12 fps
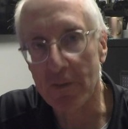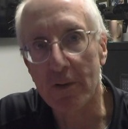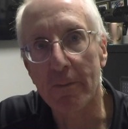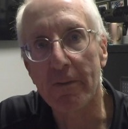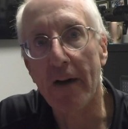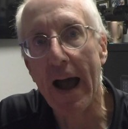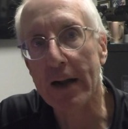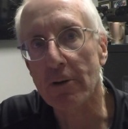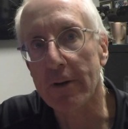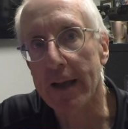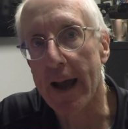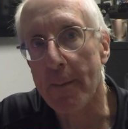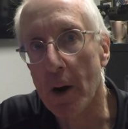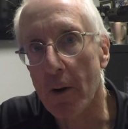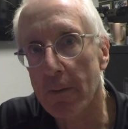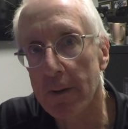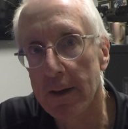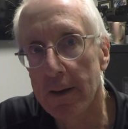some factory
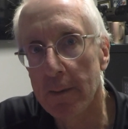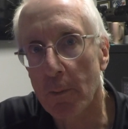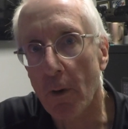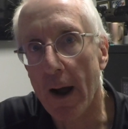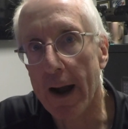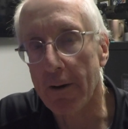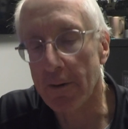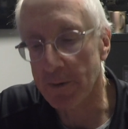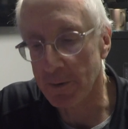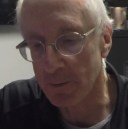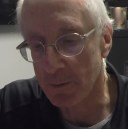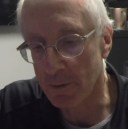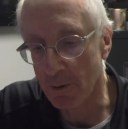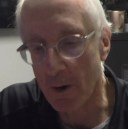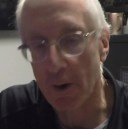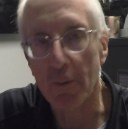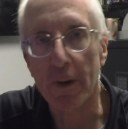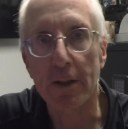ammo prior to
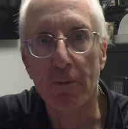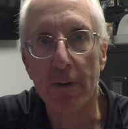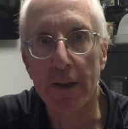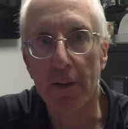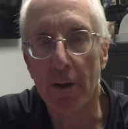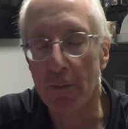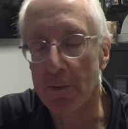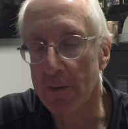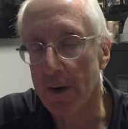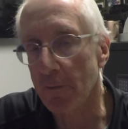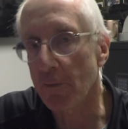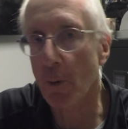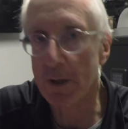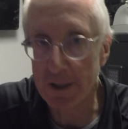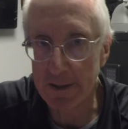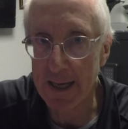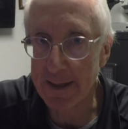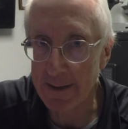chronoing the reloads, and
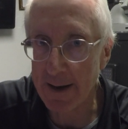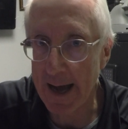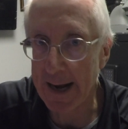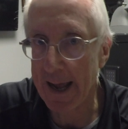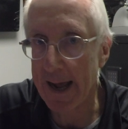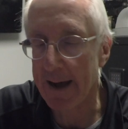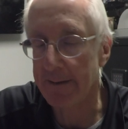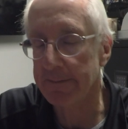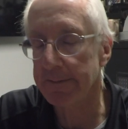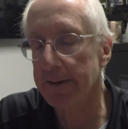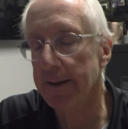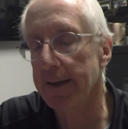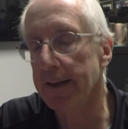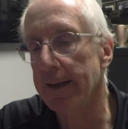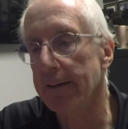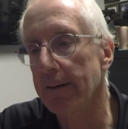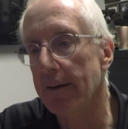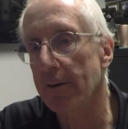unfortunately I did not have
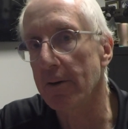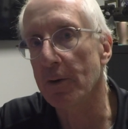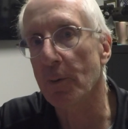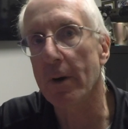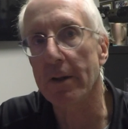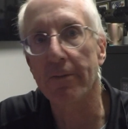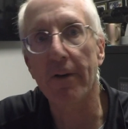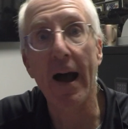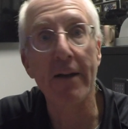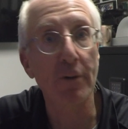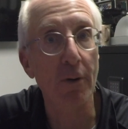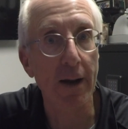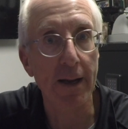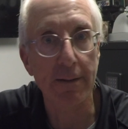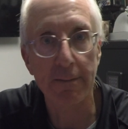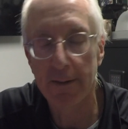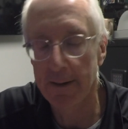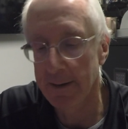any 125
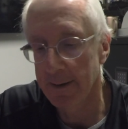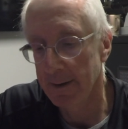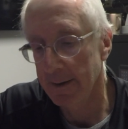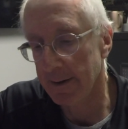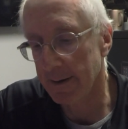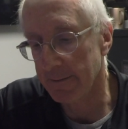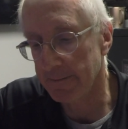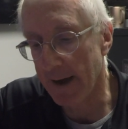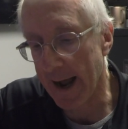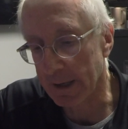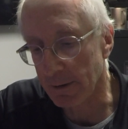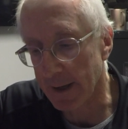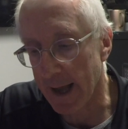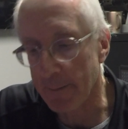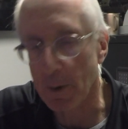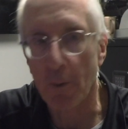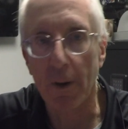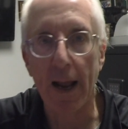grain factory
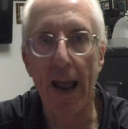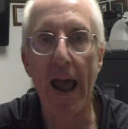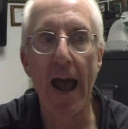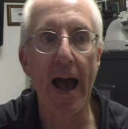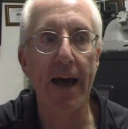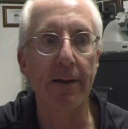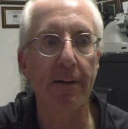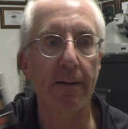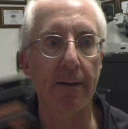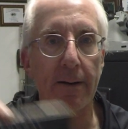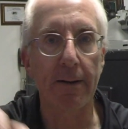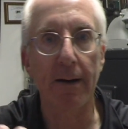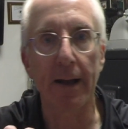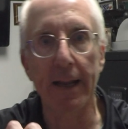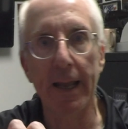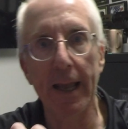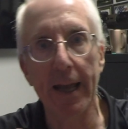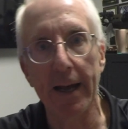ammo. What I had on
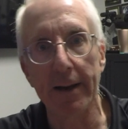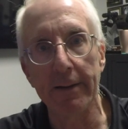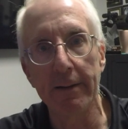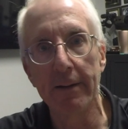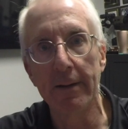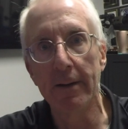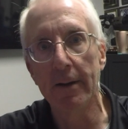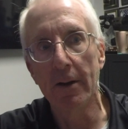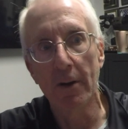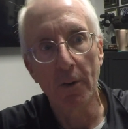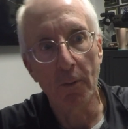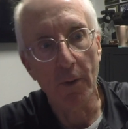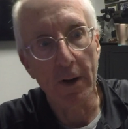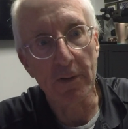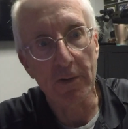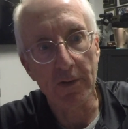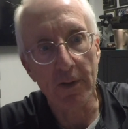hand was,